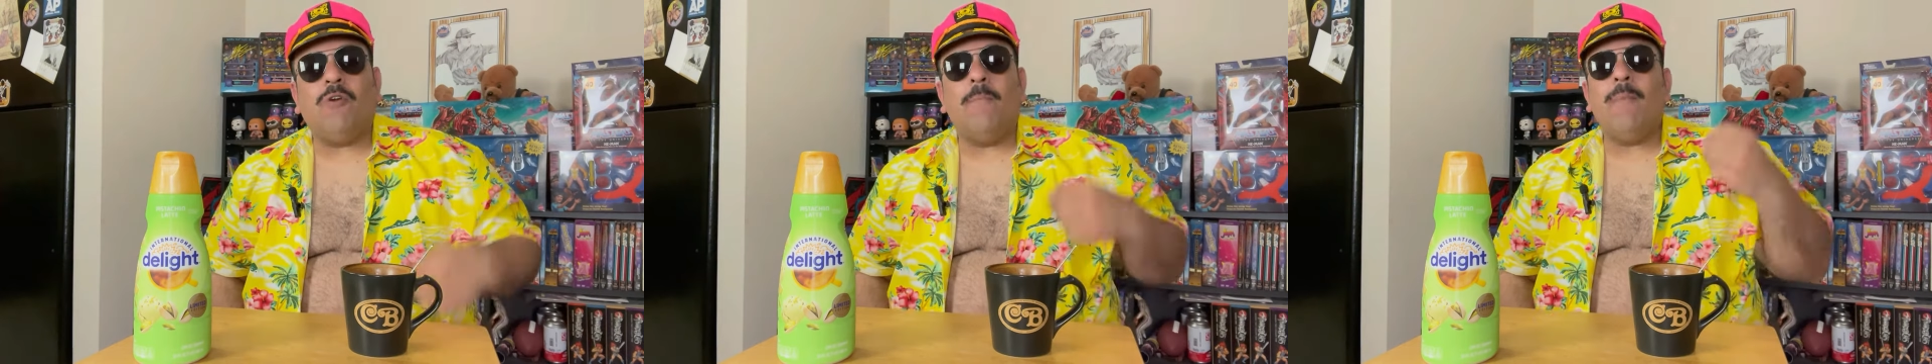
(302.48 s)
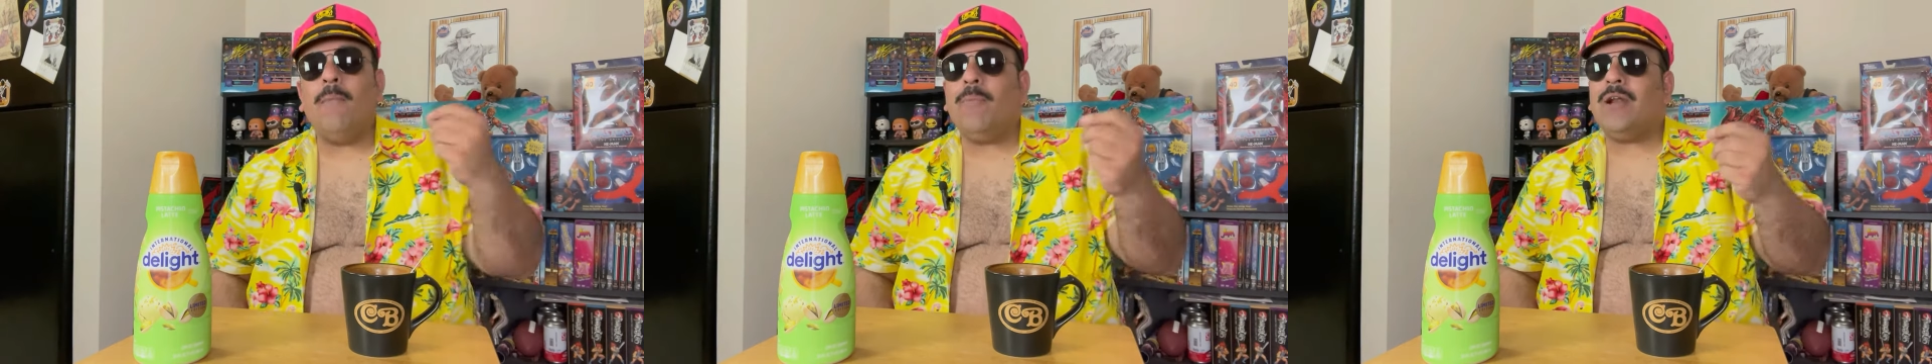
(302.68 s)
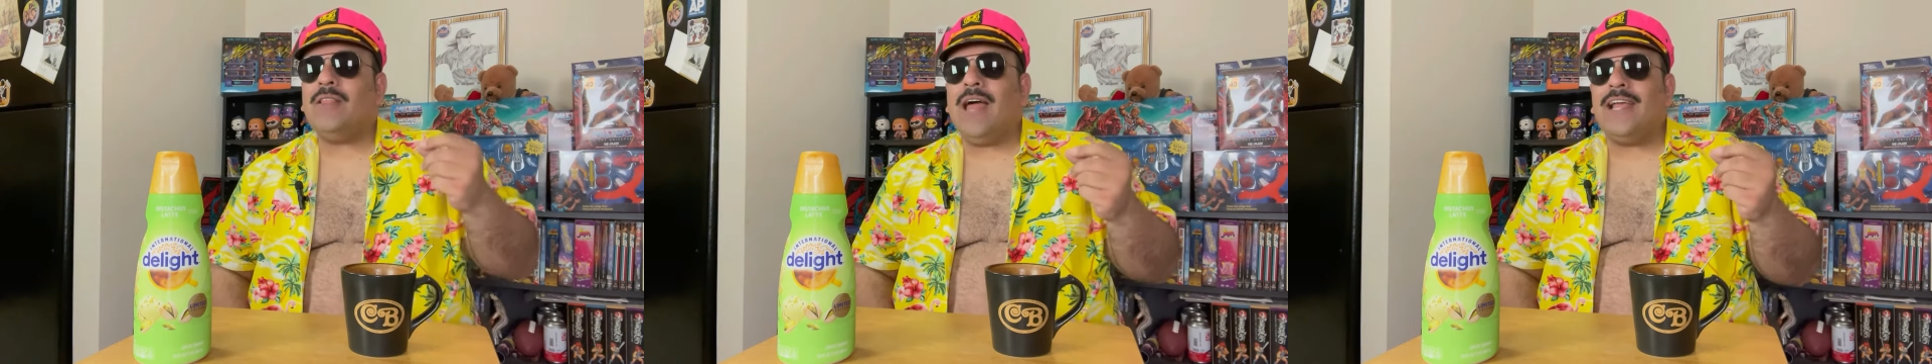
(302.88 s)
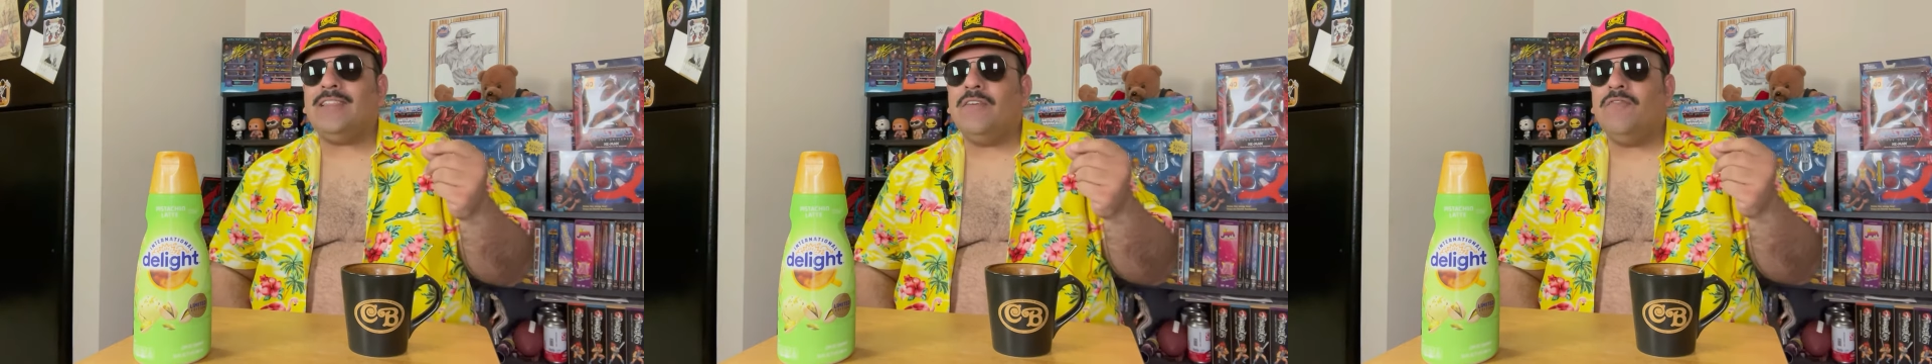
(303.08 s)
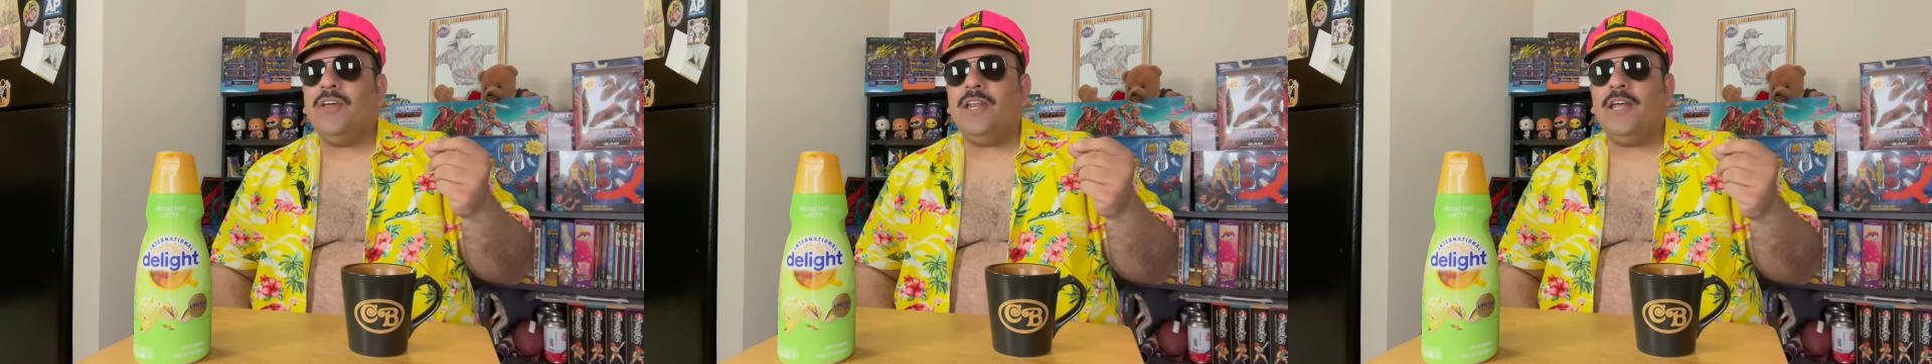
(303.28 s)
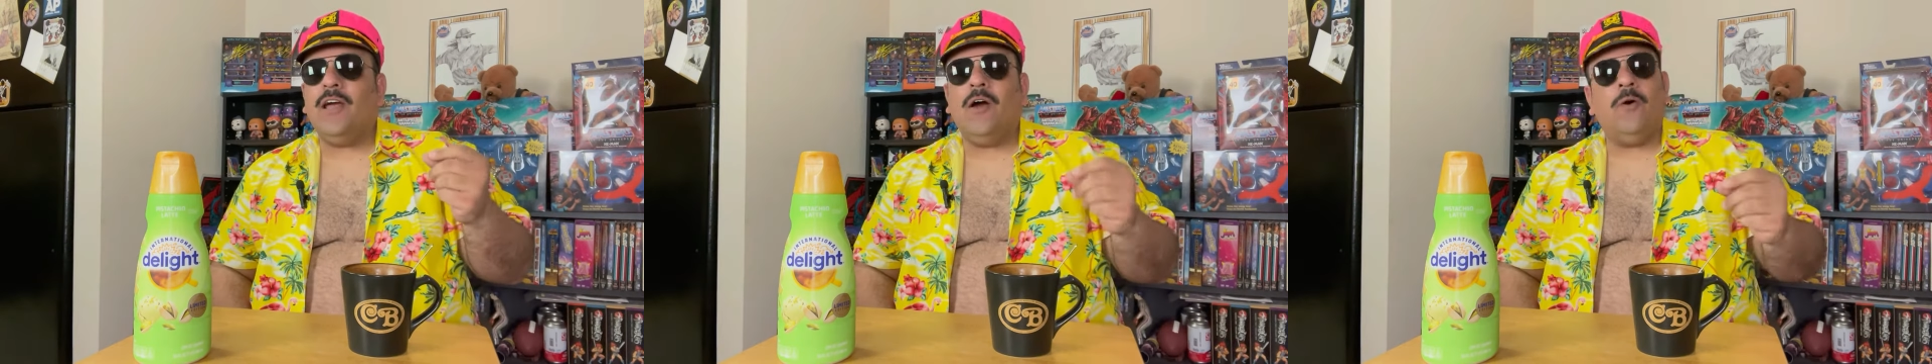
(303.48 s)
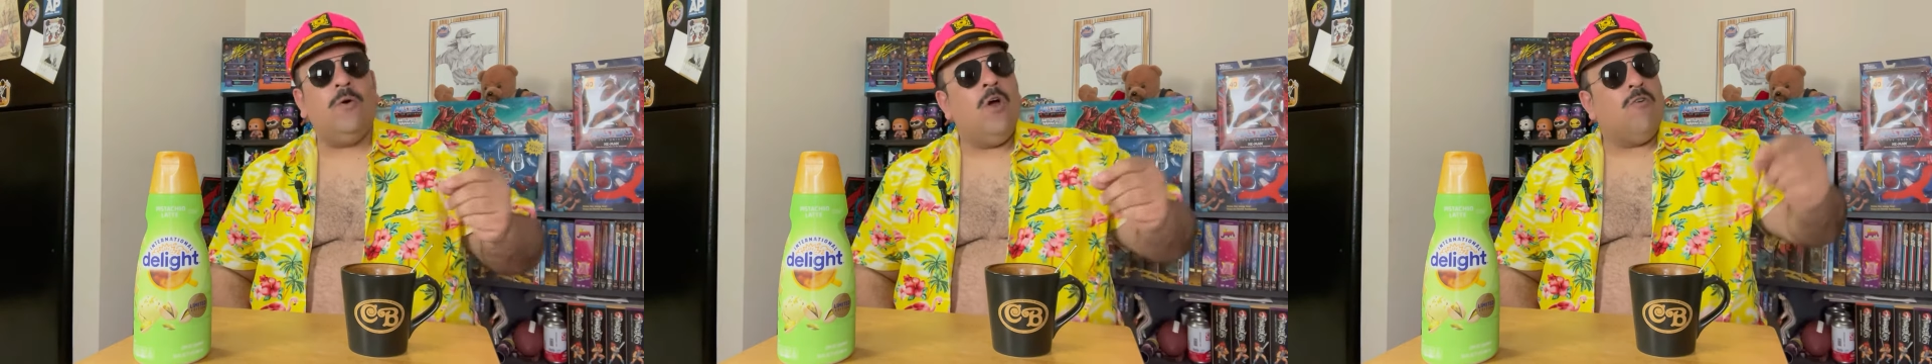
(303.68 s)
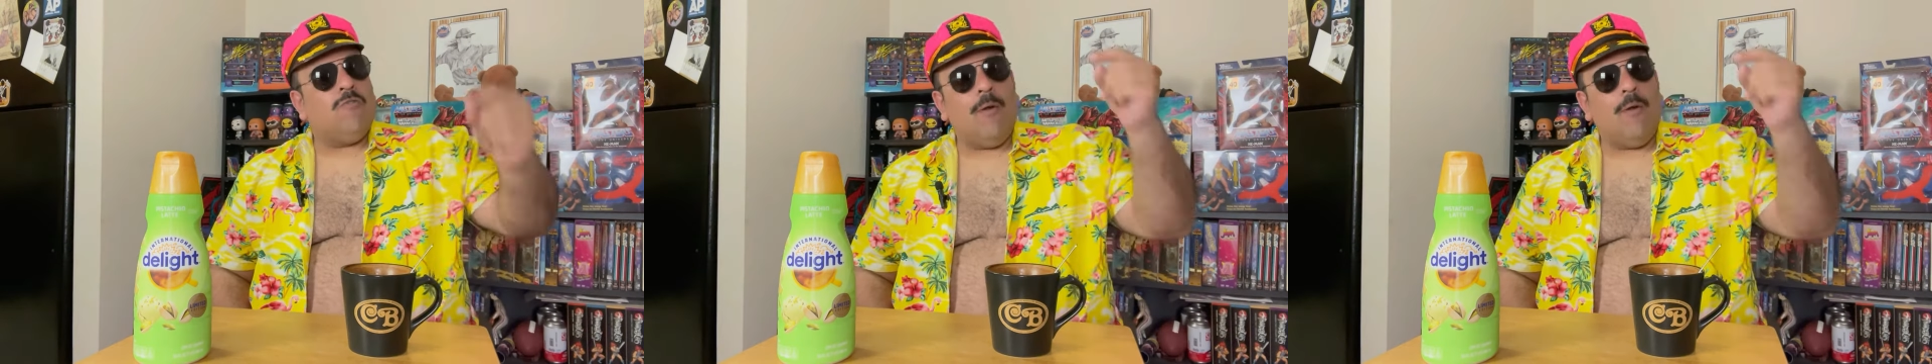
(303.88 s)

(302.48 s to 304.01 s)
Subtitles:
Remember to like the video.